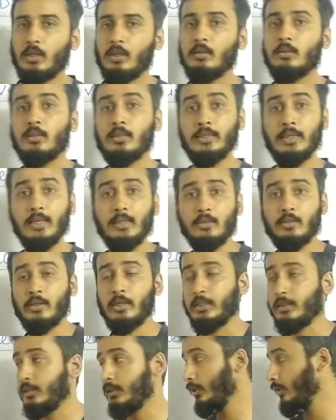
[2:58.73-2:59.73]
Sales
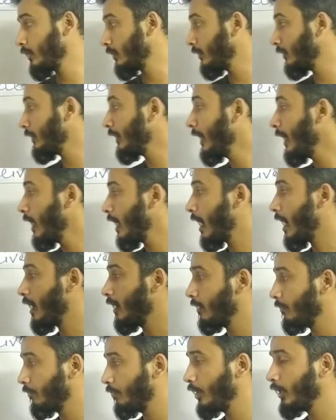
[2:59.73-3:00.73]
return
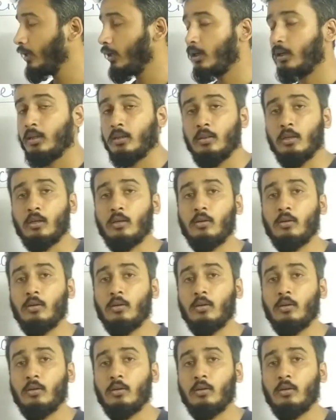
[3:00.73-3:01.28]
being the